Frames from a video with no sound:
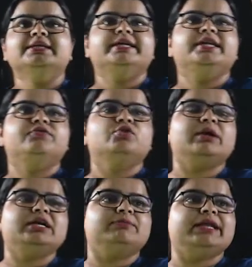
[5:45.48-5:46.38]
Then if you
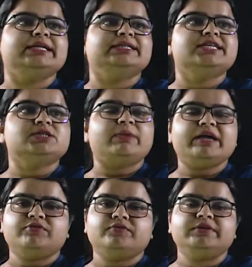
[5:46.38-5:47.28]
multiply this
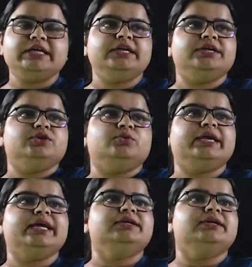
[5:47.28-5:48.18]
by 50, you
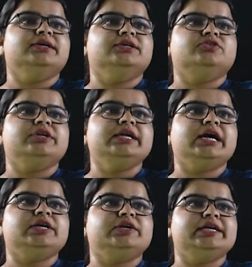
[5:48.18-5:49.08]
get
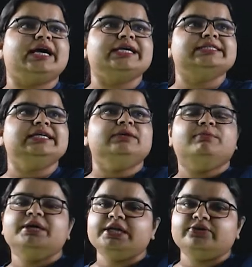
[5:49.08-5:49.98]
300 as the
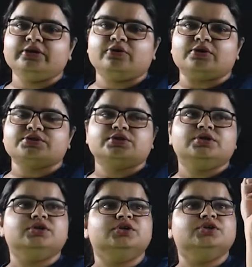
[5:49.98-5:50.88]
material cost.
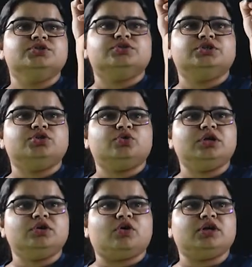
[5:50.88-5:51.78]
So the
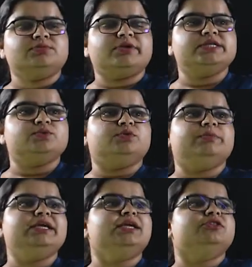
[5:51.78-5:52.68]
total cost price
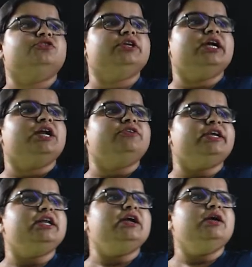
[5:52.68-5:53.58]
would be
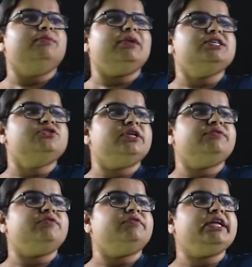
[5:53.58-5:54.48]
300 plus
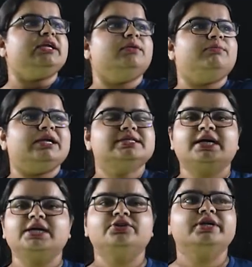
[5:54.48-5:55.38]
350 plus
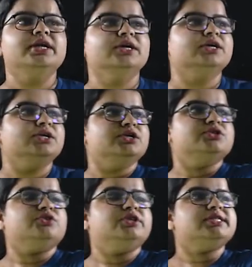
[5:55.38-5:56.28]
100.
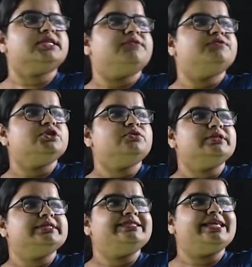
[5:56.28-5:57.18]
So this gives
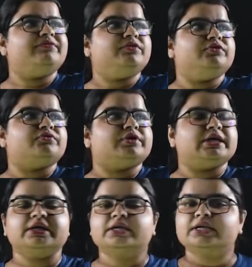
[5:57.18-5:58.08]
you
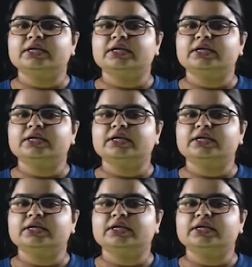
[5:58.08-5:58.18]
750.